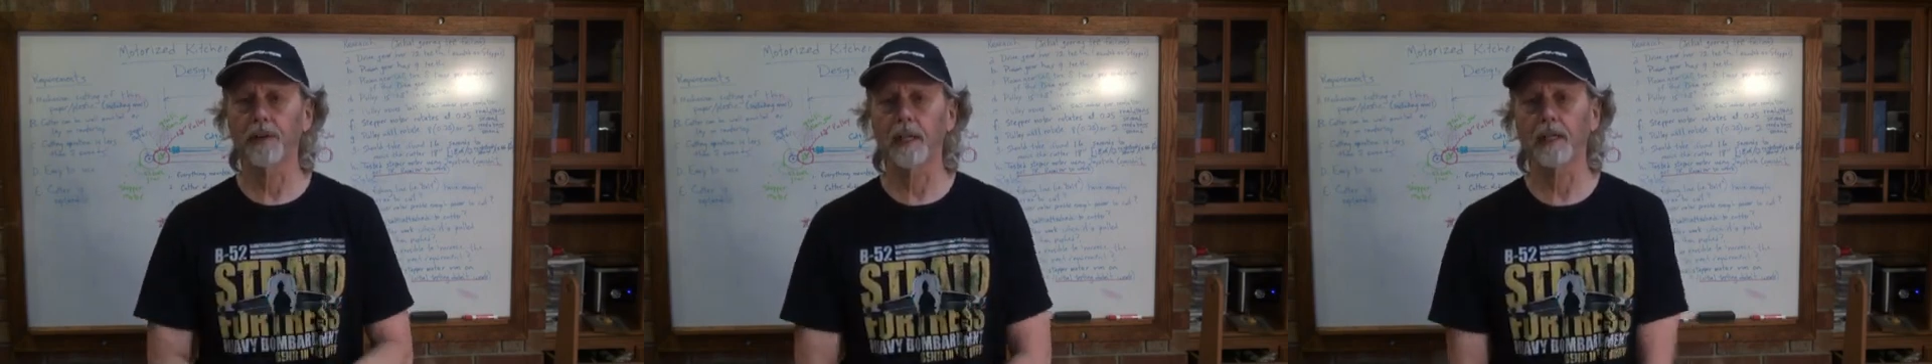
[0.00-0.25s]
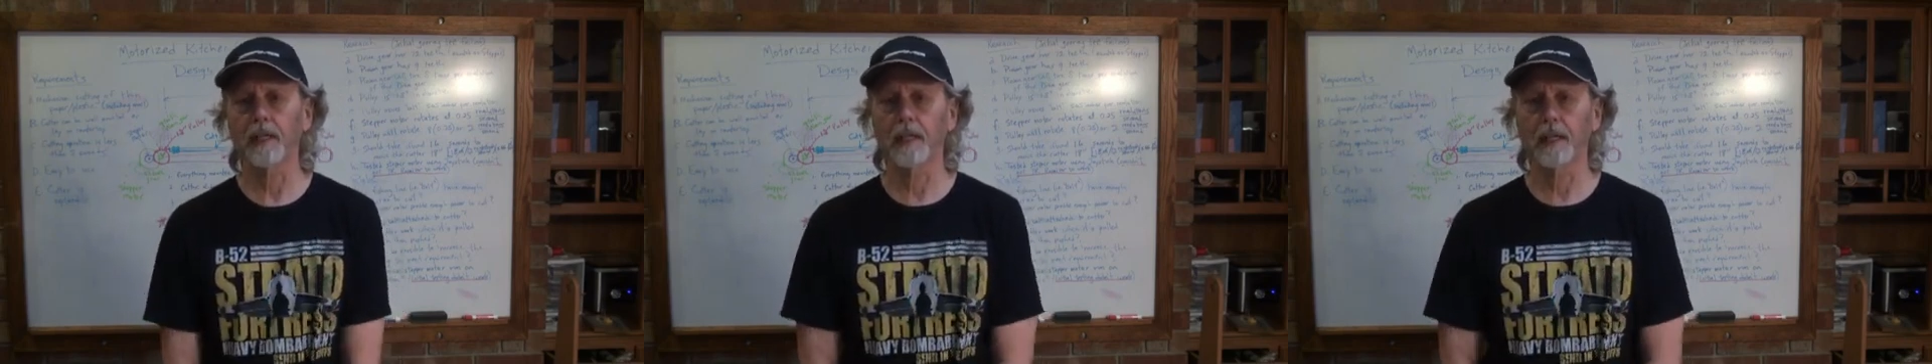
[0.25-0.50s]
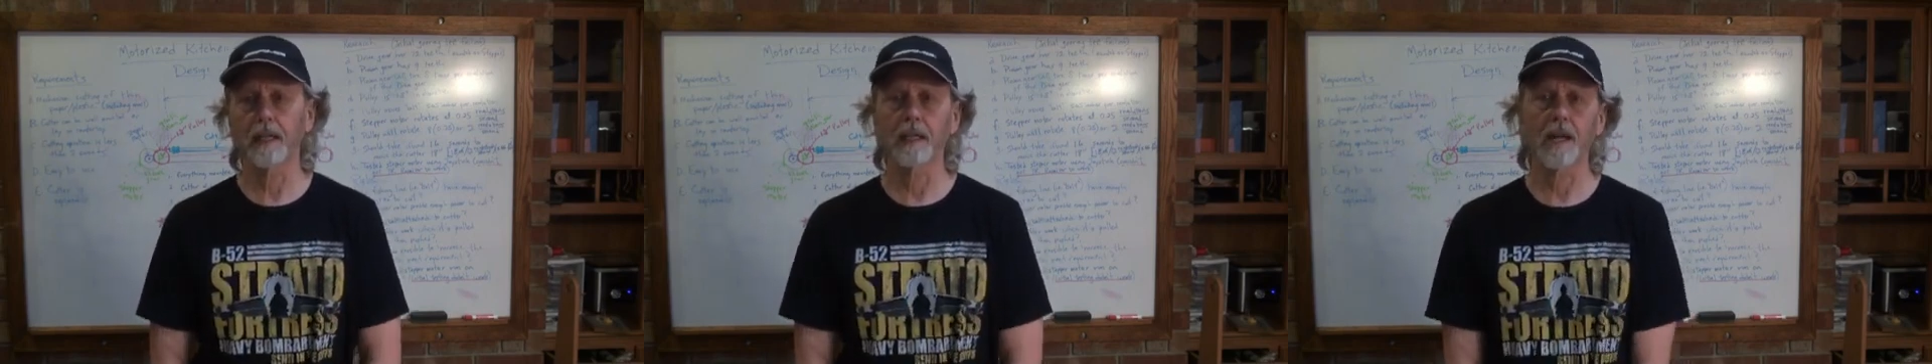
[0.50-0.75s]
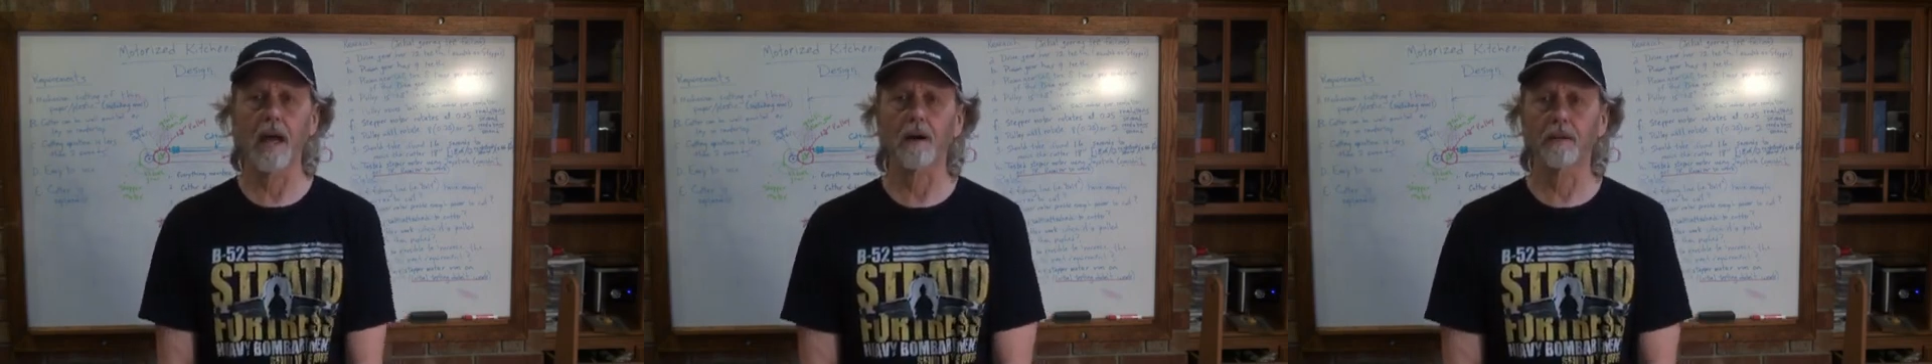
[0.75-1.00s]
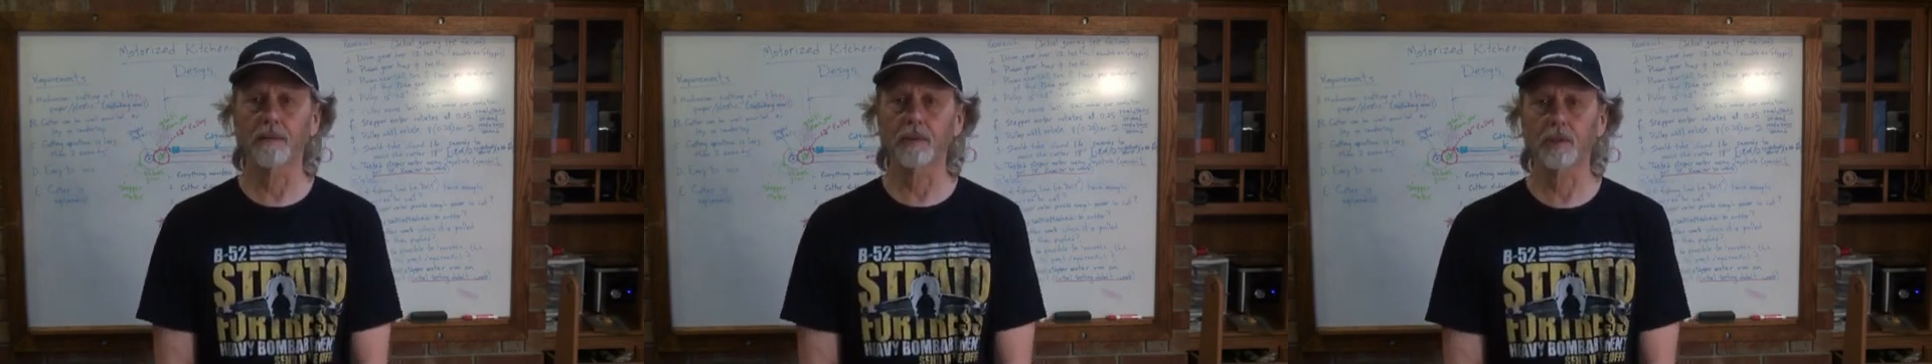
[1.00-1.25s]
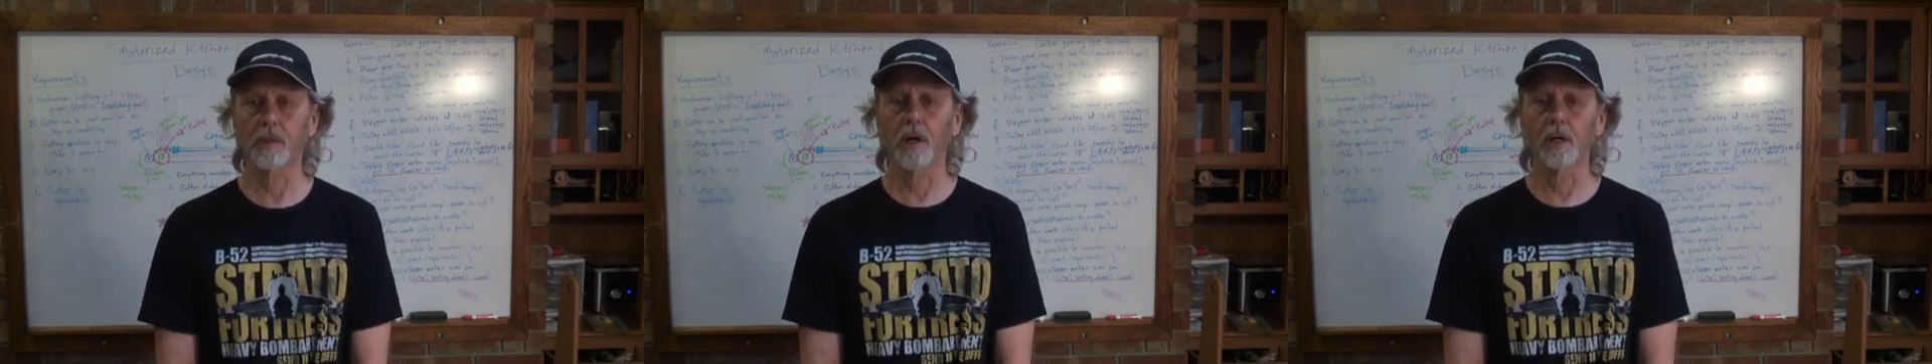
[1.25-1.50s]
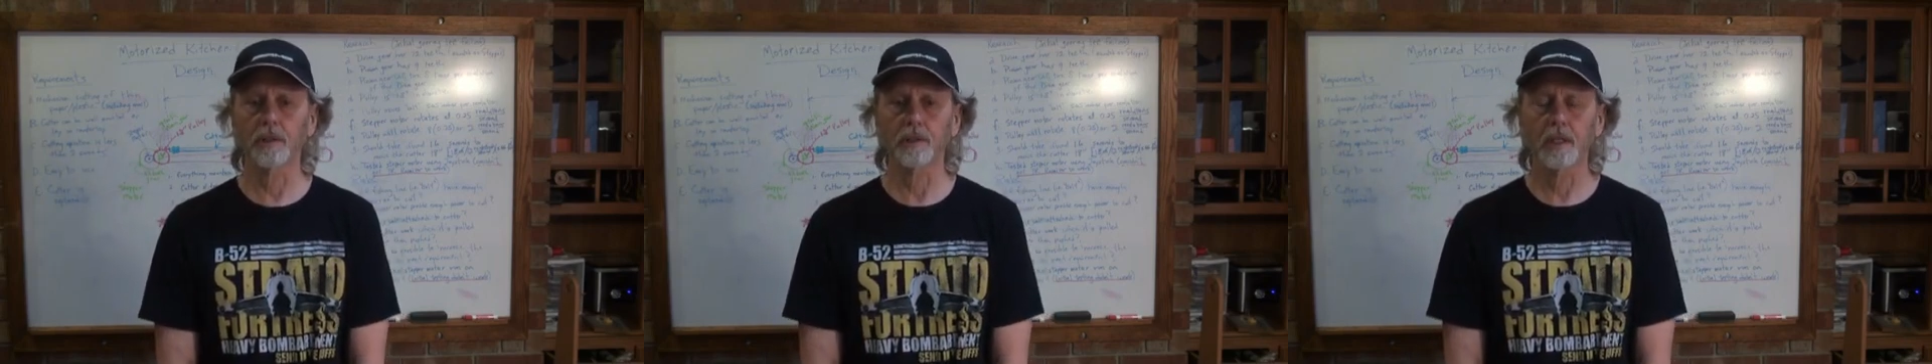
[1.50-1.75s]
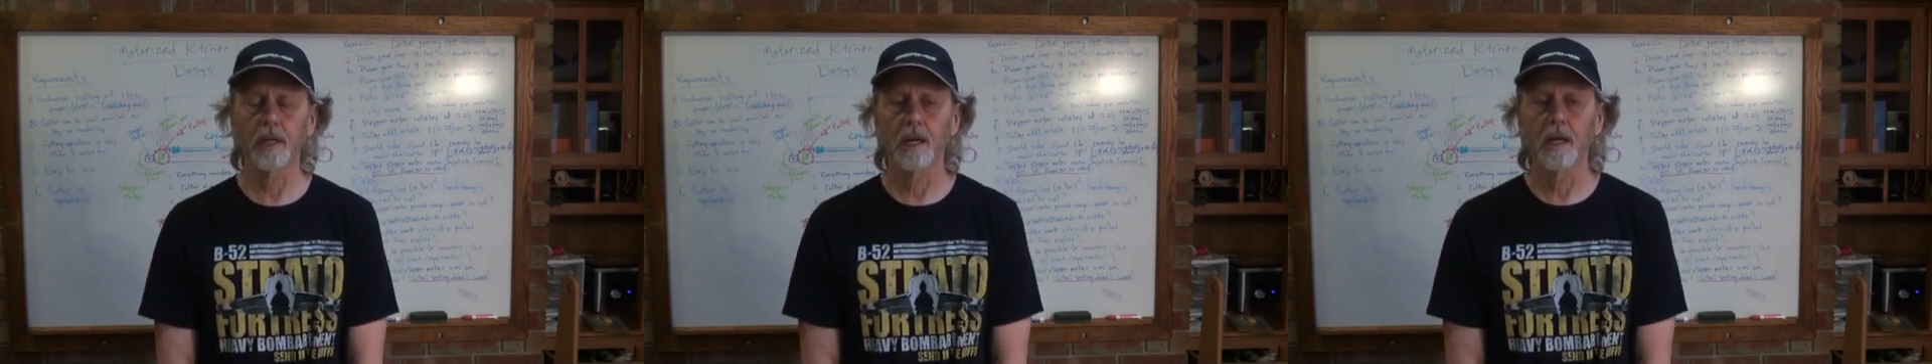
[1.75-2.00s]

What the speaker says: fading in and out of the stars.